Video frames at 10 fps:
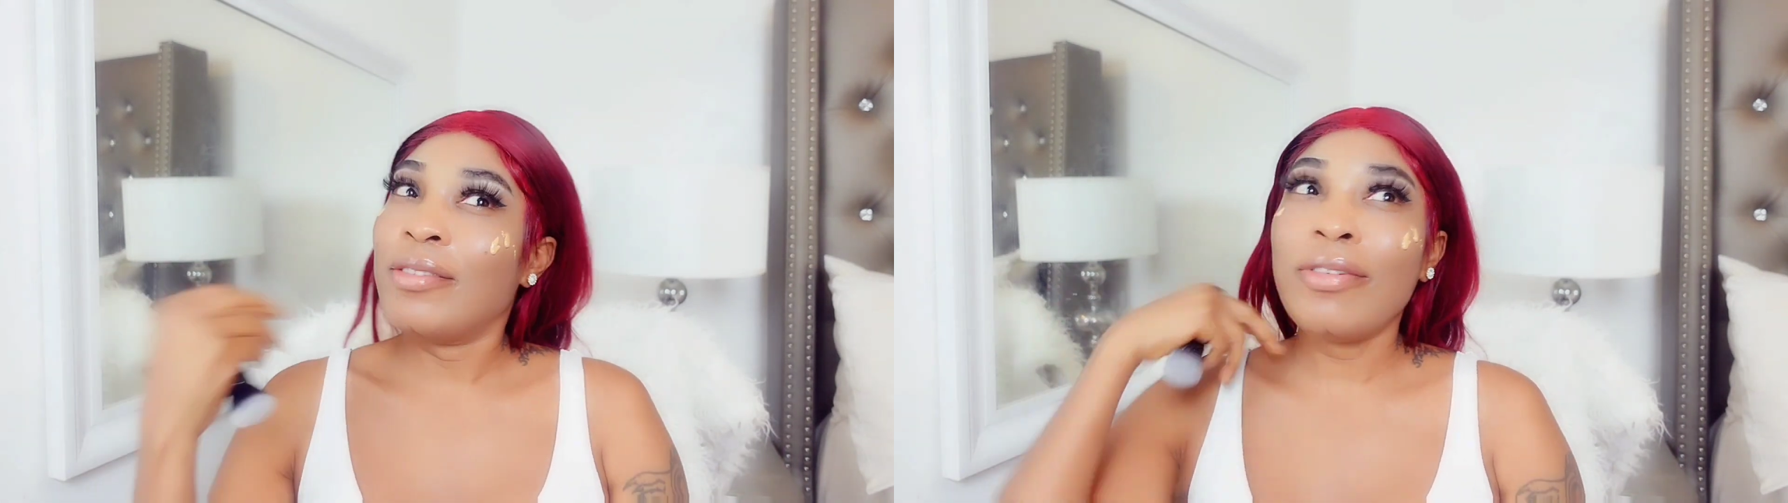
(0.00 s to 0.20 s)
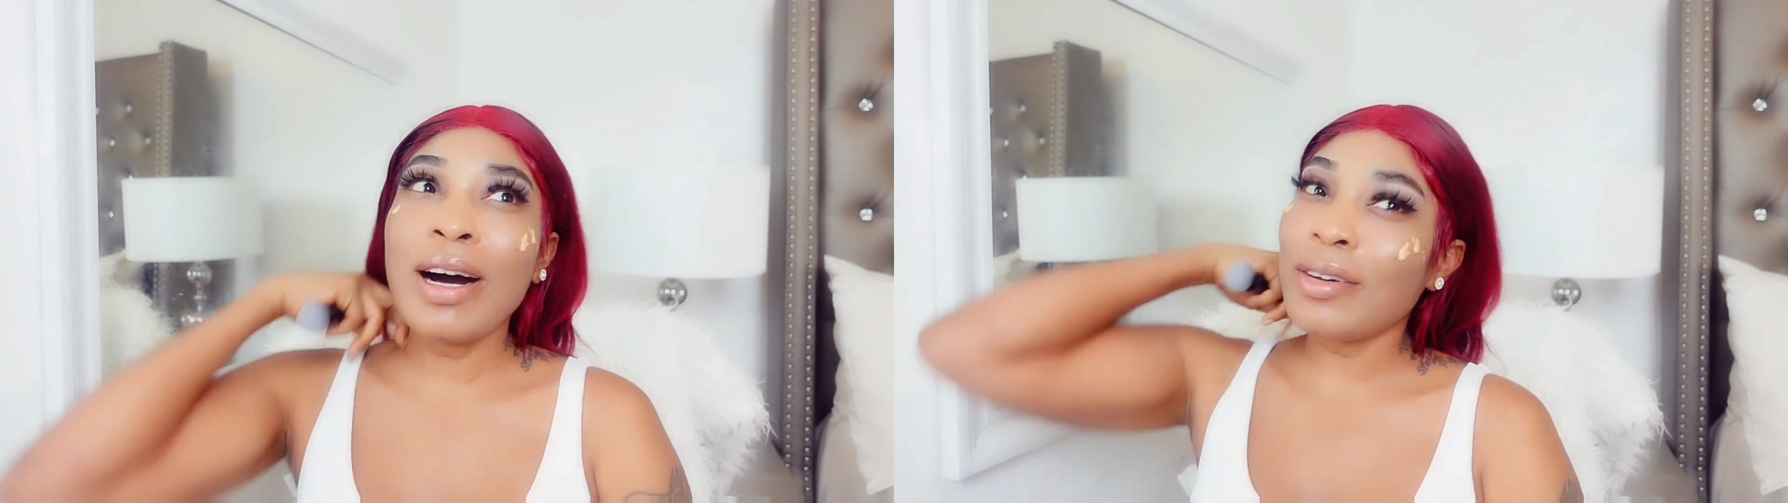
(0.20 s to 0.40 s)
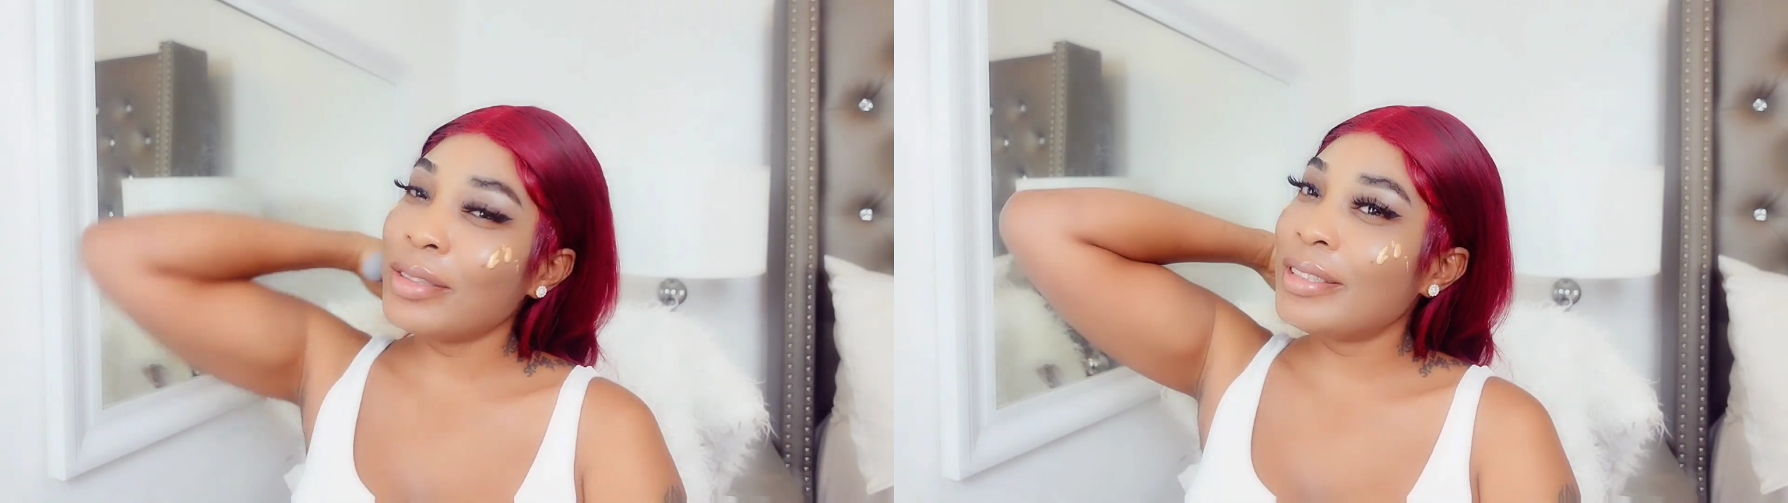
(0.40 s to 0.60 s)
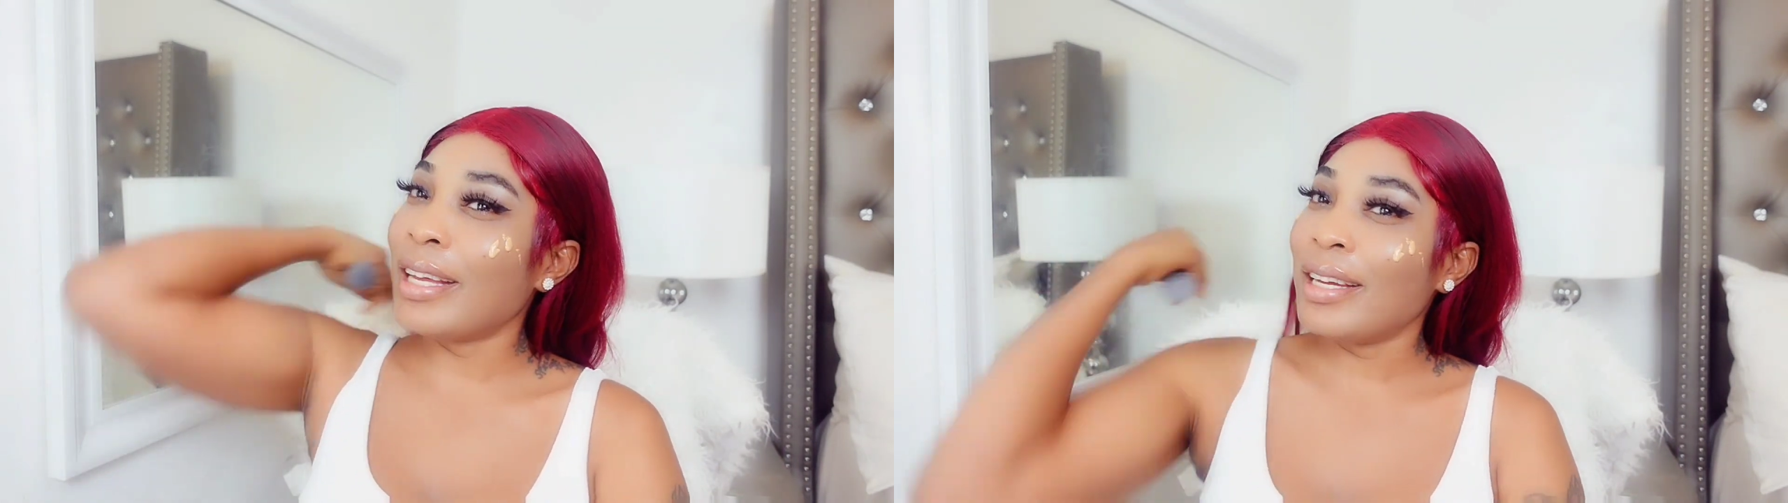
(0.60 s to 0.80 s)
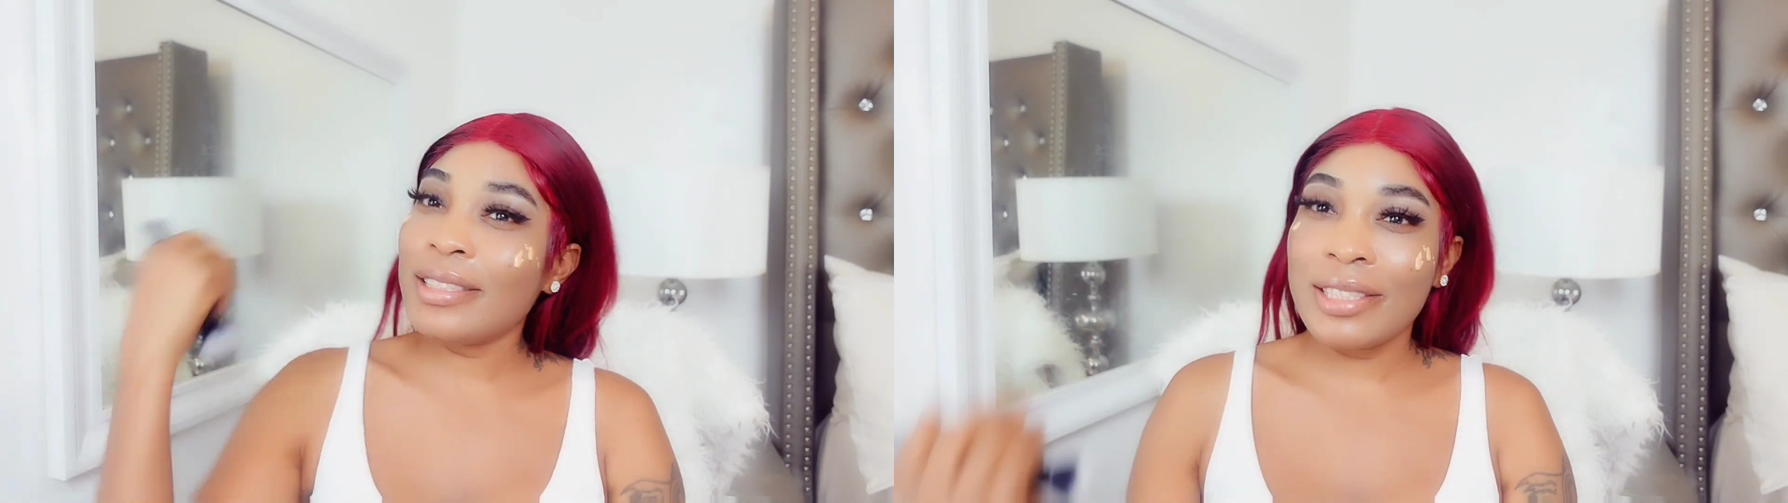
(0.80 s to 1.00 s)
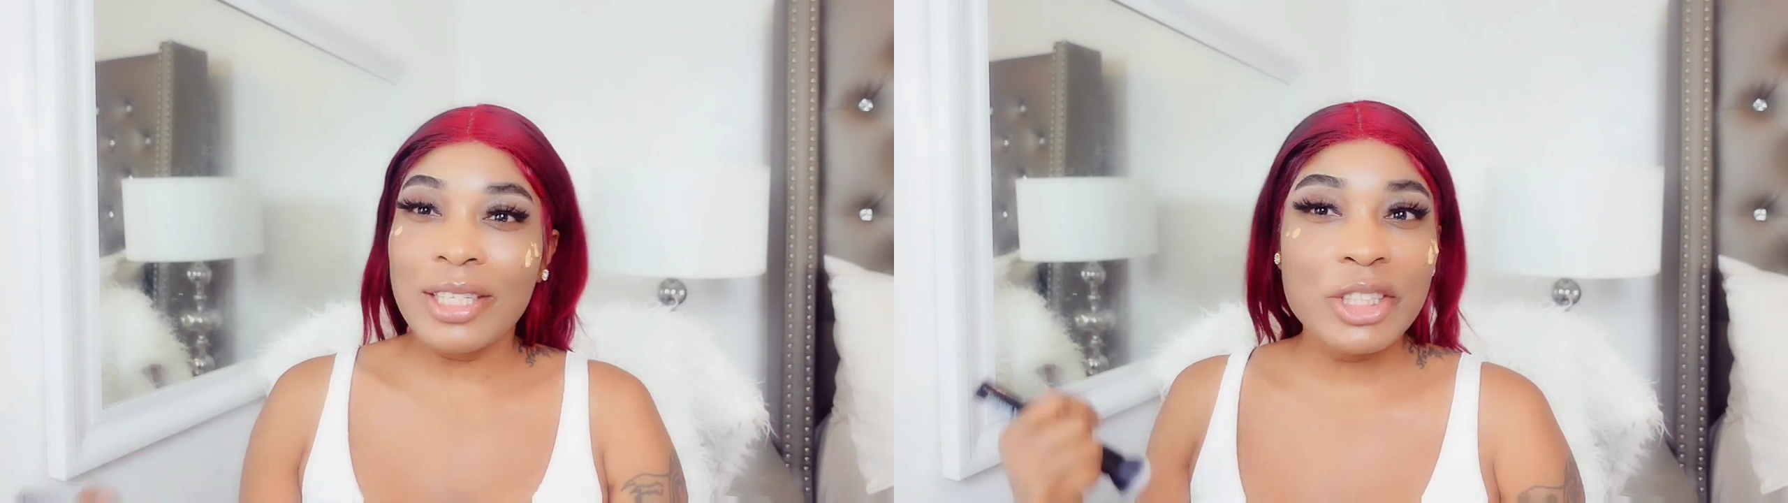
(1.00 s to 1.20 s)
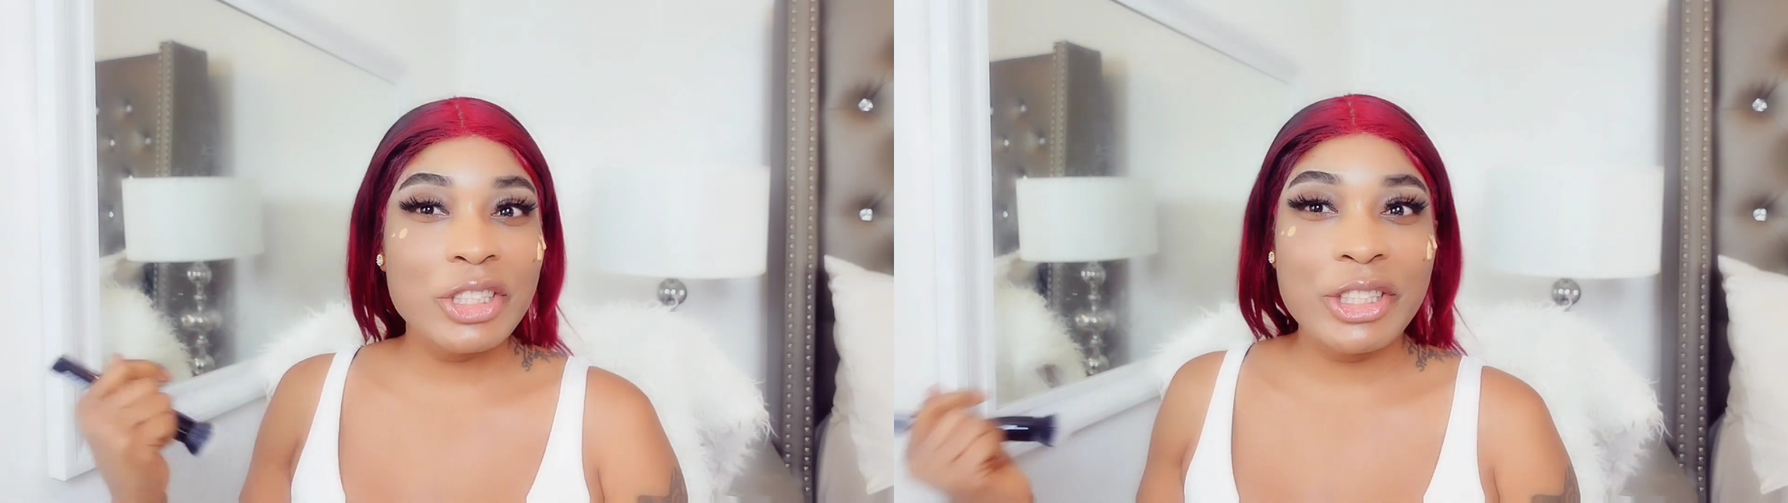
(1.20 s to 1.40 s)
foundation